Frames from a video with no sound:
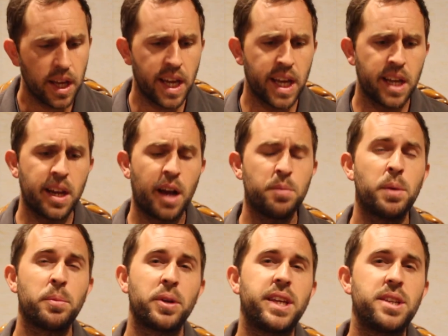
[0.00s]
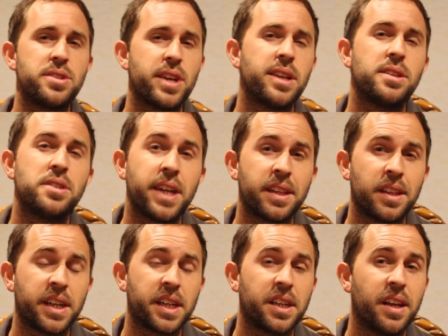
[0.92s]
And I remember he set his
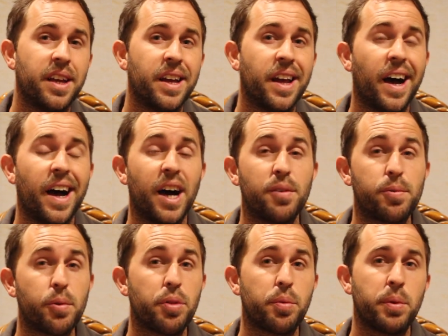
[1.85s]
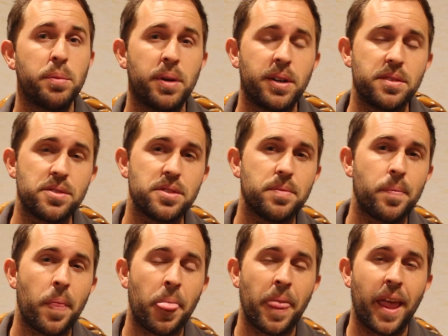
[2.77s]
deadline uh, for three months.
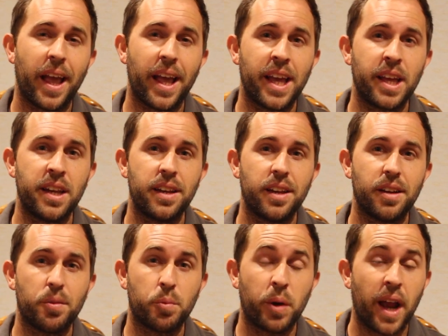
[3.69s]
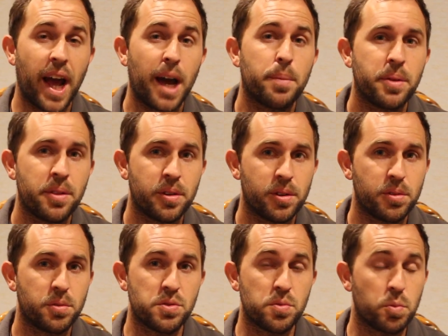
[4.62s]
And what happened
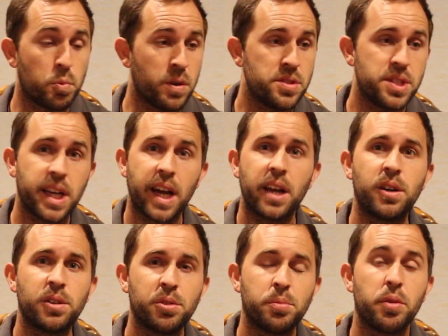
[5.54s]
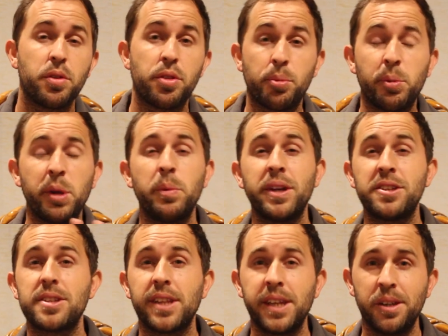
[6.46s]
though is once he got home, three
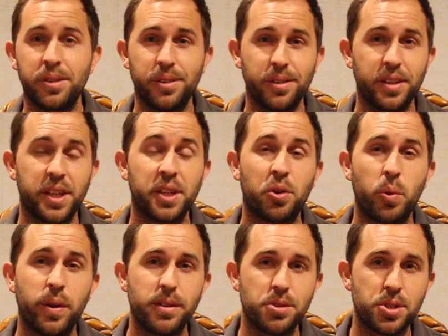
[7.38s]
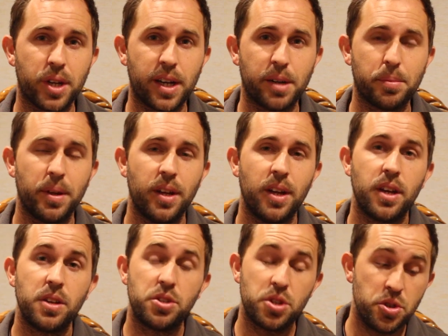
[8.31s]
weeks later, he quit his job
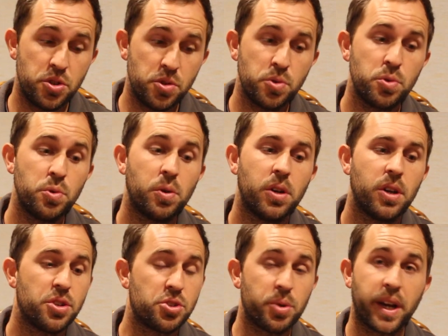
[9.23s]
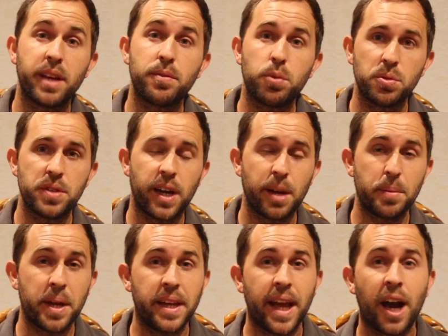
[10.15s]
to do training full time.
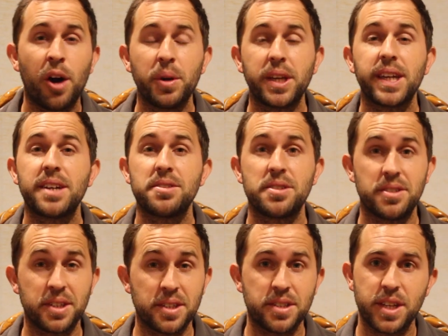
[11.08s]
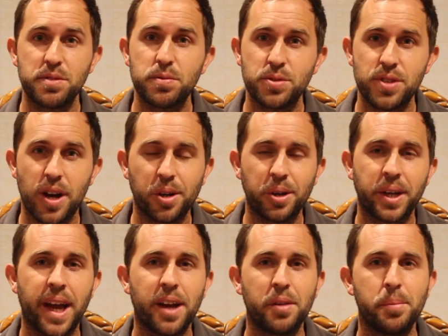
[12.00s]
And now he has a successful soccer
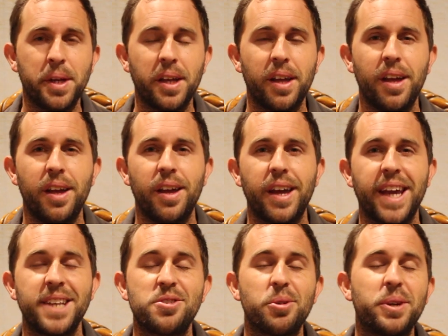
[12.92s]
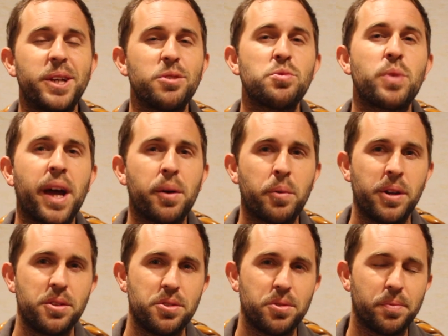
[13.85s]
academy. And so here's what I
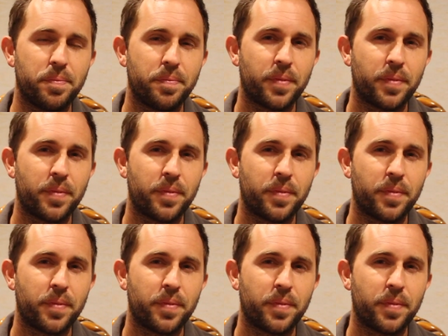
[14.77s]
want to do